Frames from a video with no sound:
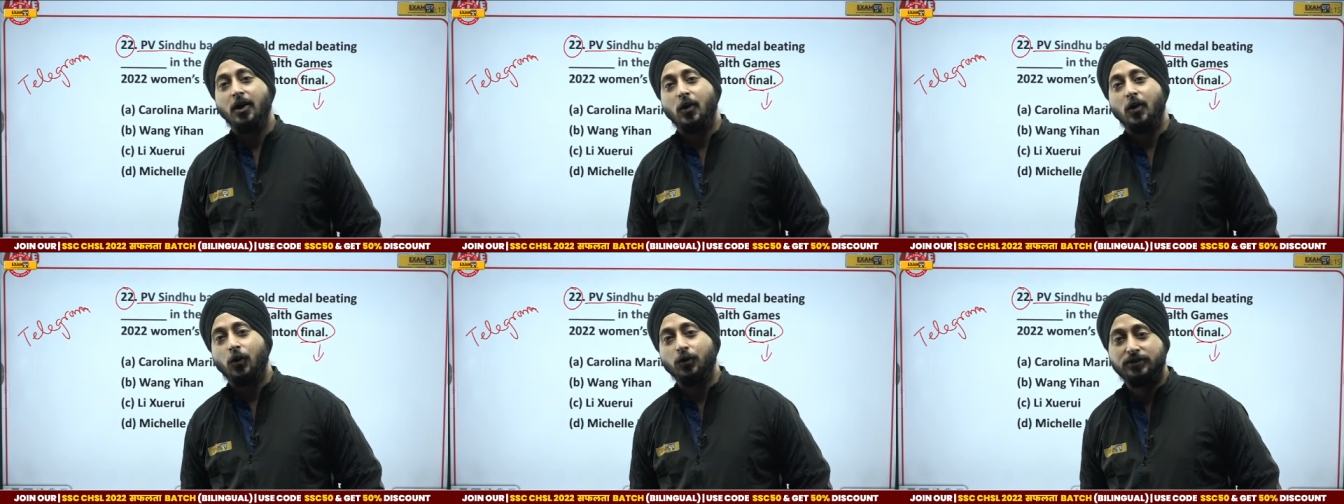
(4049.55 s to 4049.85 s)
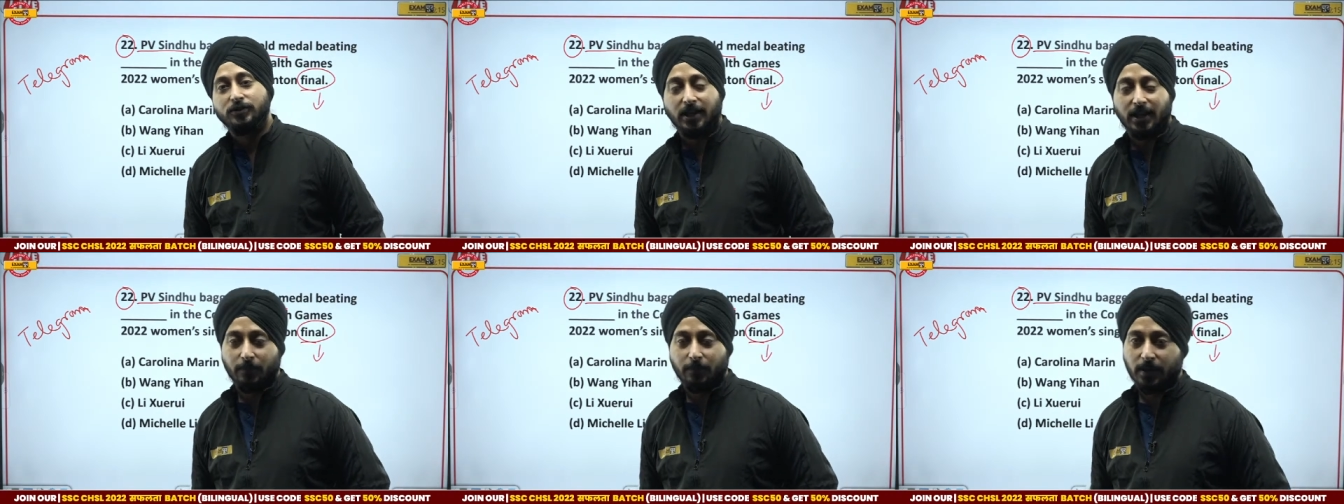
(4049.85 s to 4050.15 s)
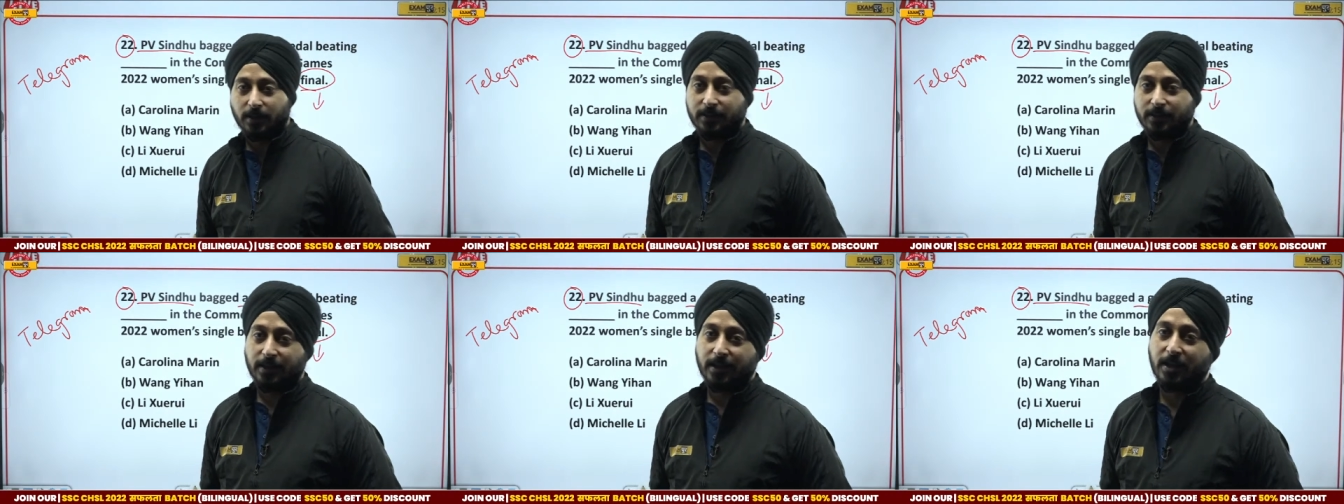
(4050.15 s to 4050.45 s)
who
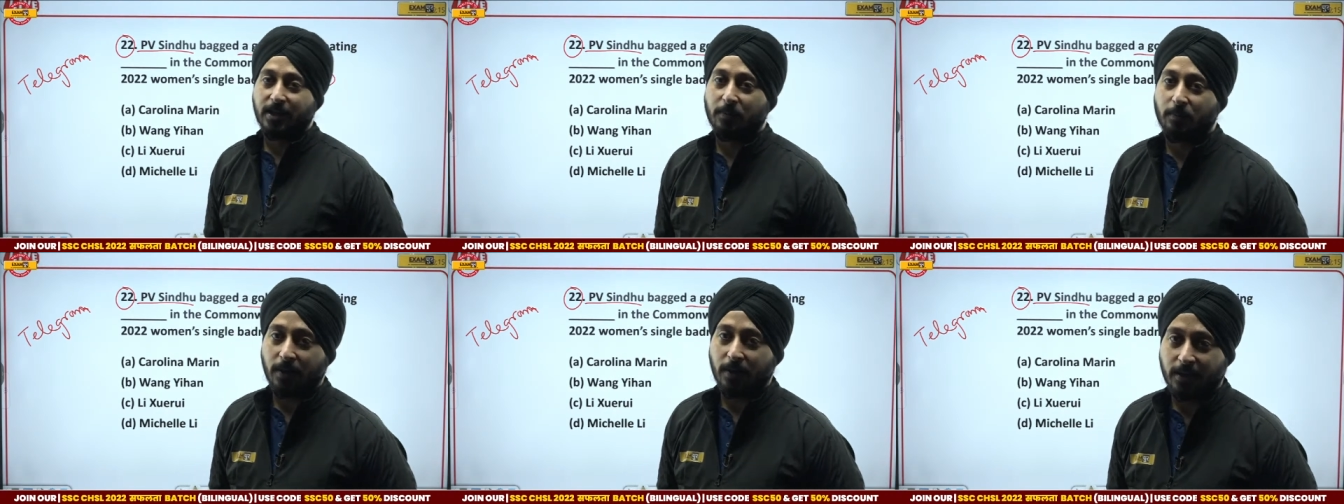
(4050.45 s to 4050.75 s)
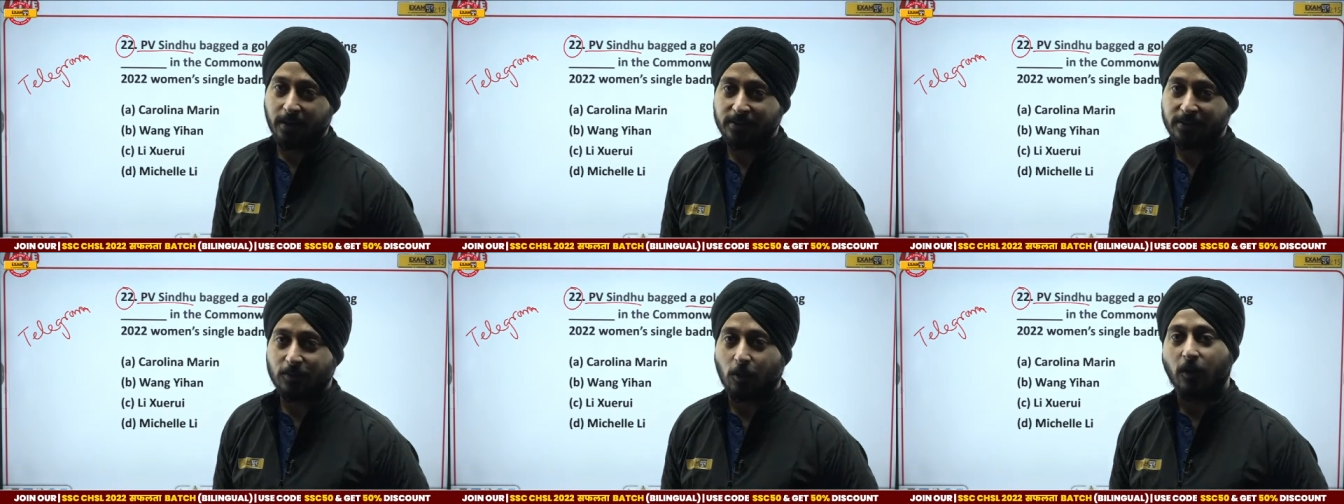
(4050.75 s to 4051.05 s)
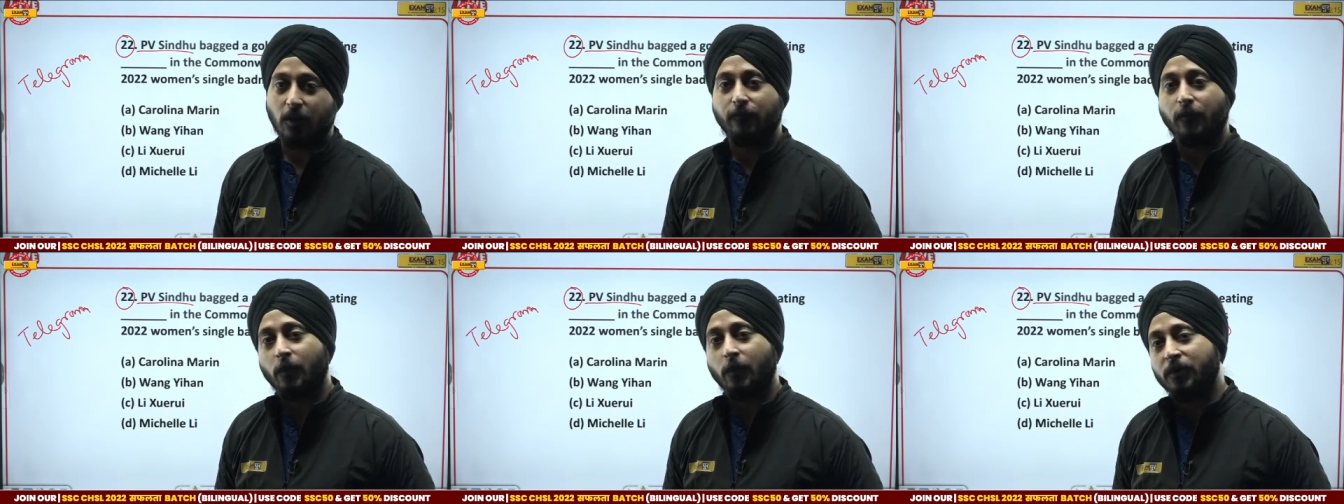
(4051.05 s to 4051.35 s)
celebrate their independence or
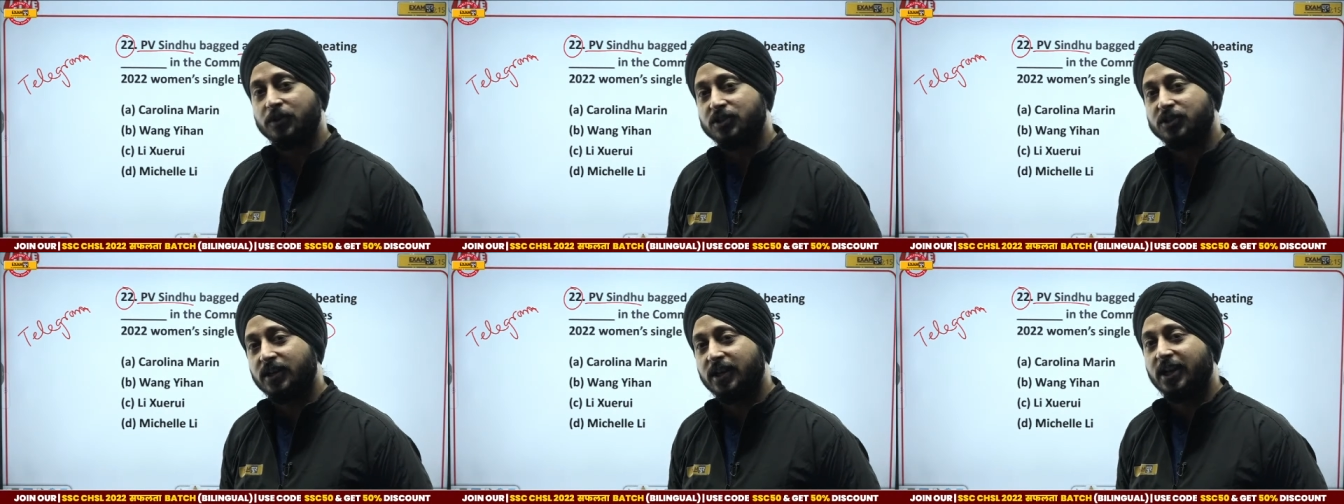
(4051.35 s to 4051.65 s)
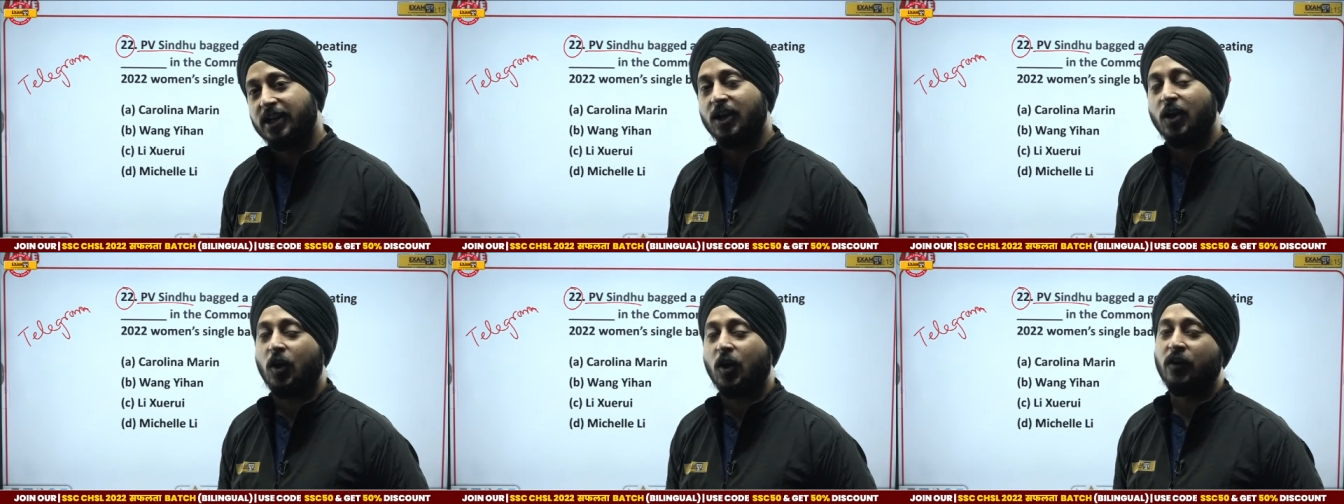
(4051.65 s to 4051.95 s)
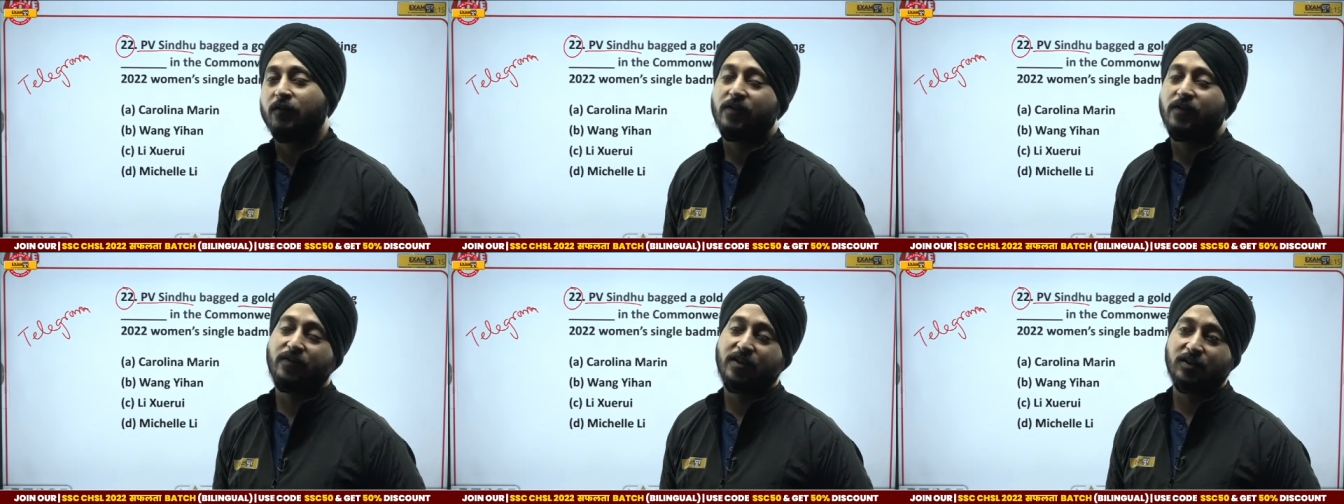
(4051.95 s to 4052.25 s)
formation day
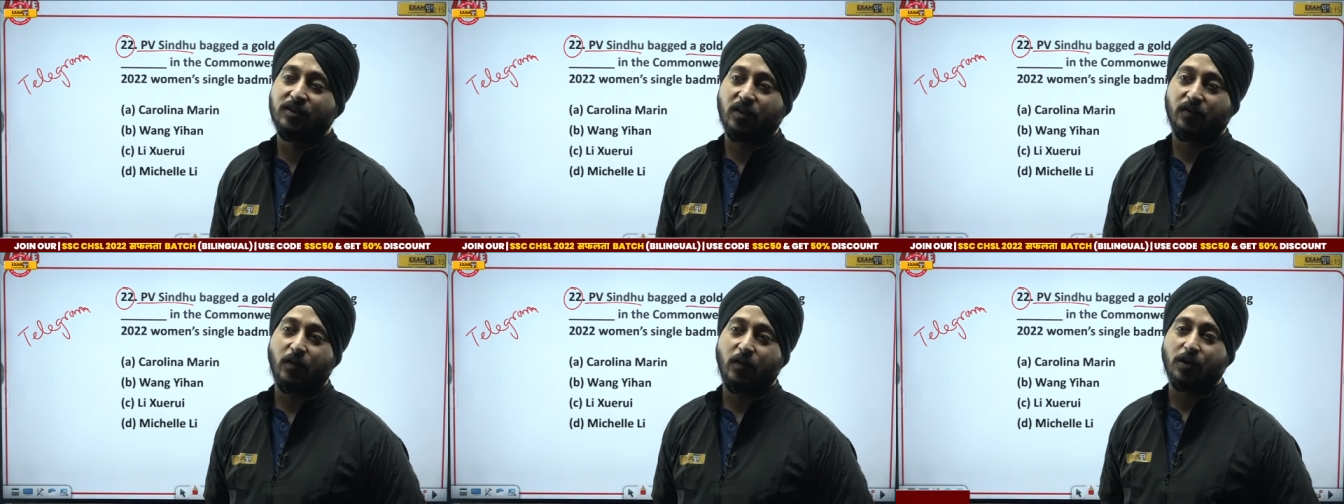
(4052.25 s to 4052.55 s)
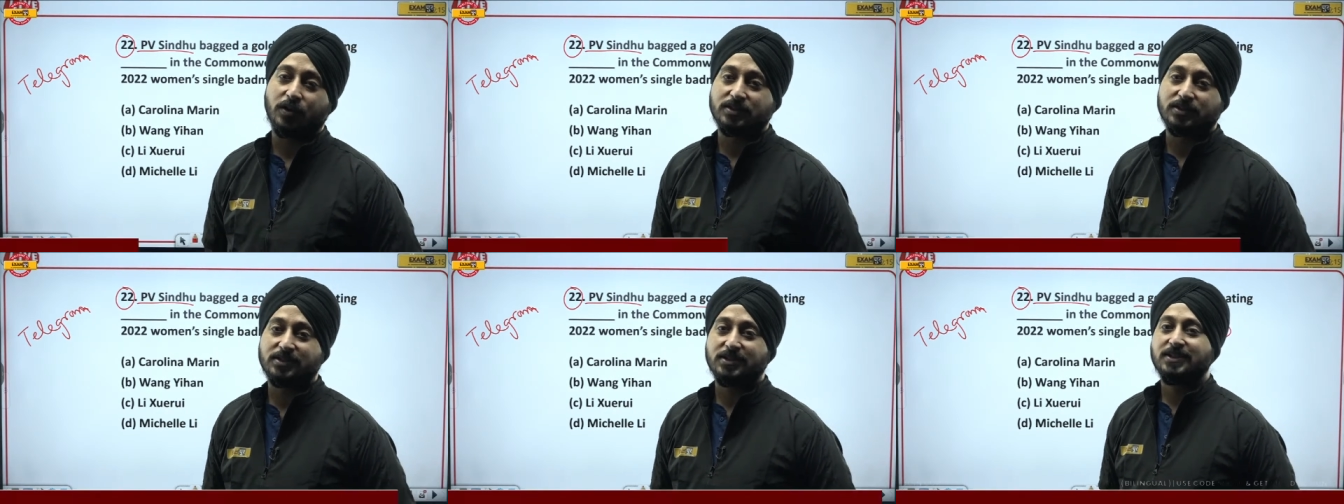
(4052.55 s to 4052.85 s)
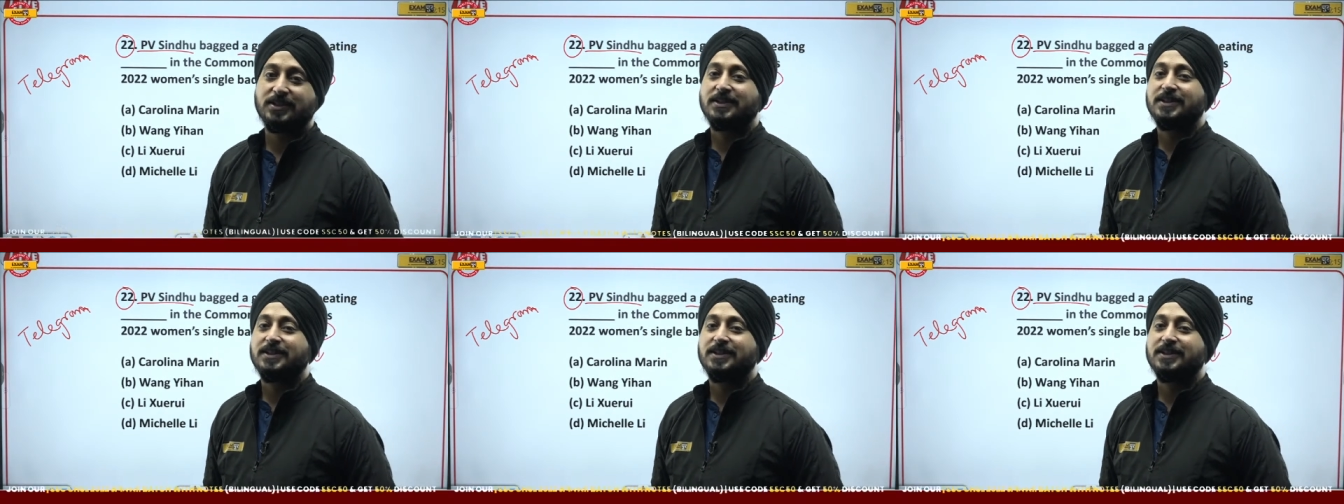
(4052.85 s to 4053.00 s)
on 15th of August.